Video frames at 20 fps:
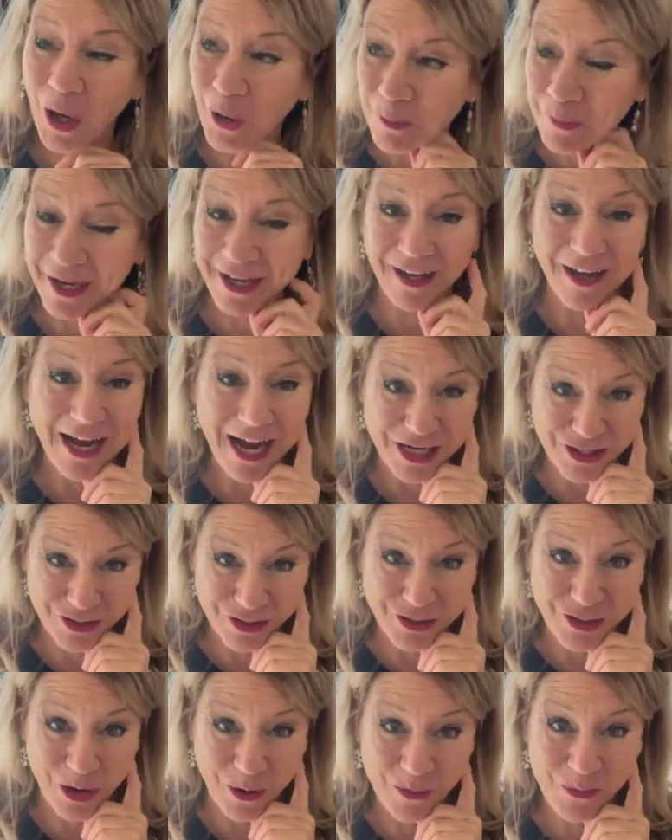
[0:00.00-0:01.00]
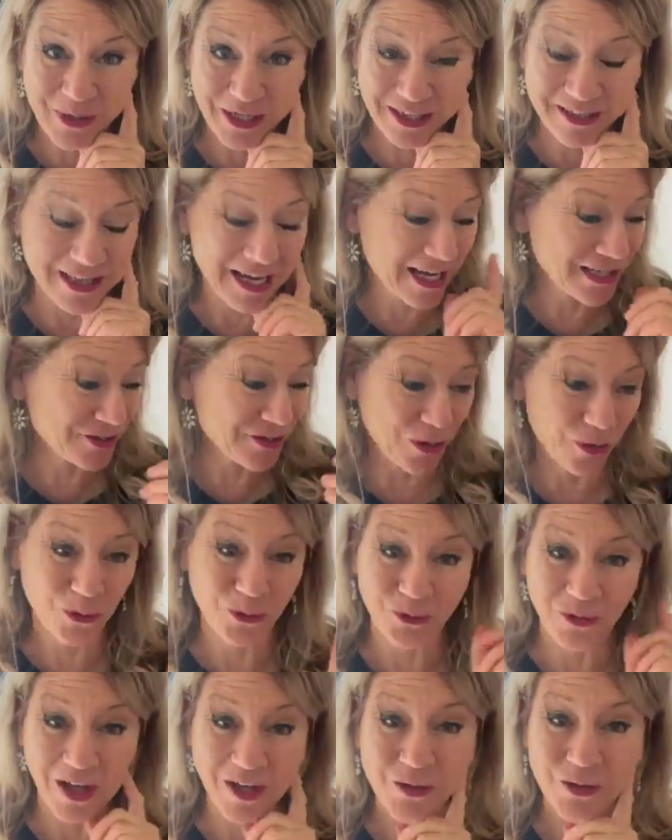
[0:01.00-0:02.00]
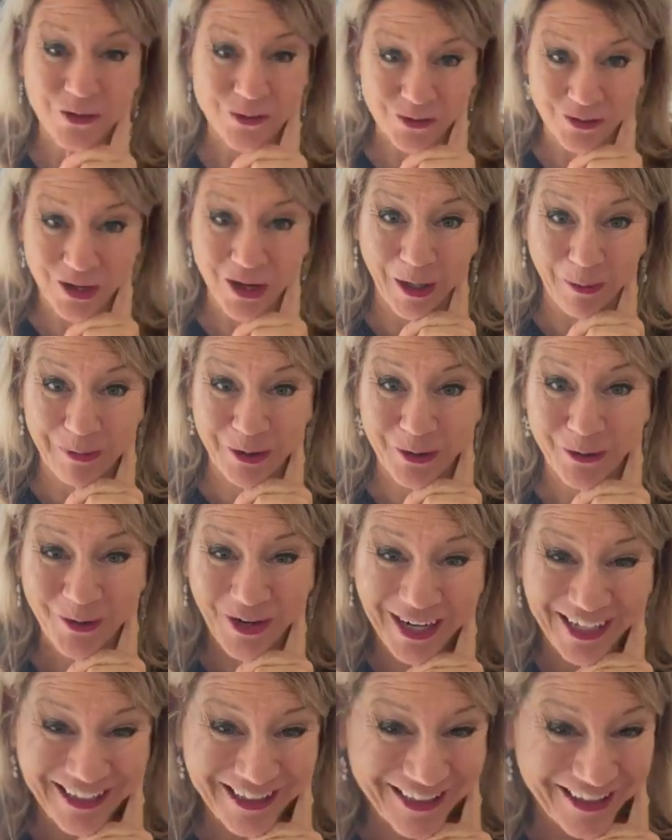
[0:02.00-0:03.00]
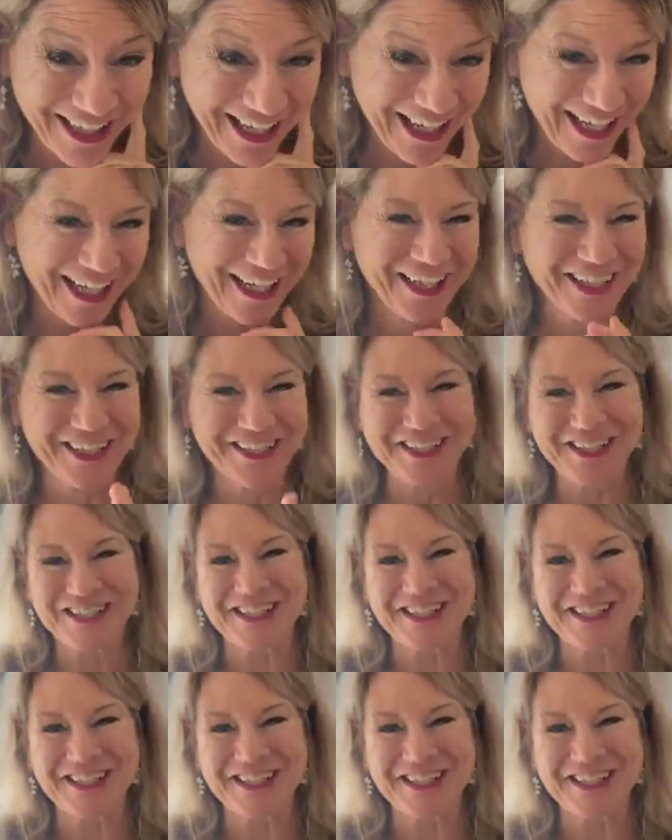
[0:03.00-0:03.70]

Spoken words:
Oh my gosh, don't we? That's a whole nother topic right there.